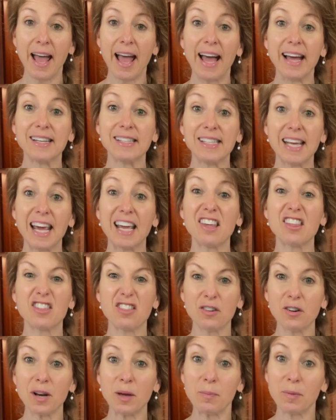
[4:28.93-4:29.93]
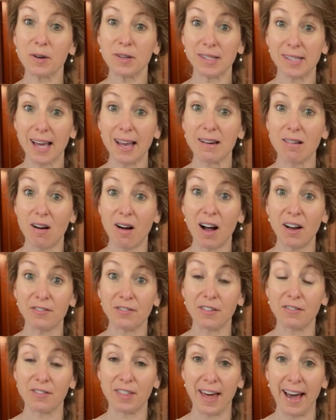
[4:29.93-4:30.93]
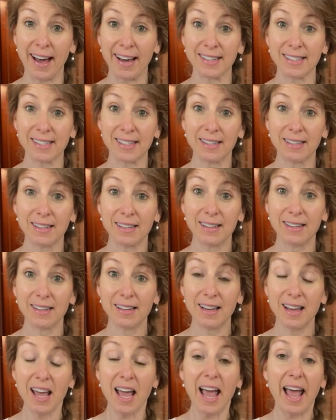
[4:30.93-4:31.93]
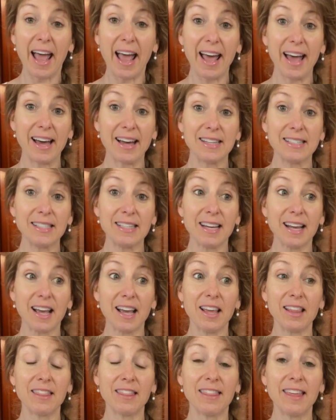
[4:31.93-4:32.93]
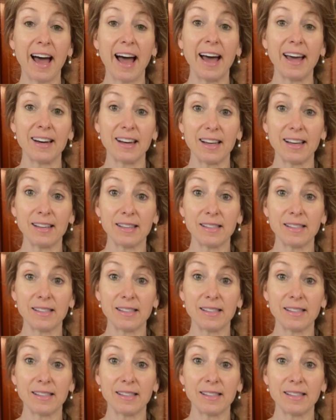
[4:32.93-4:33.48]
and take 30% off of that. And that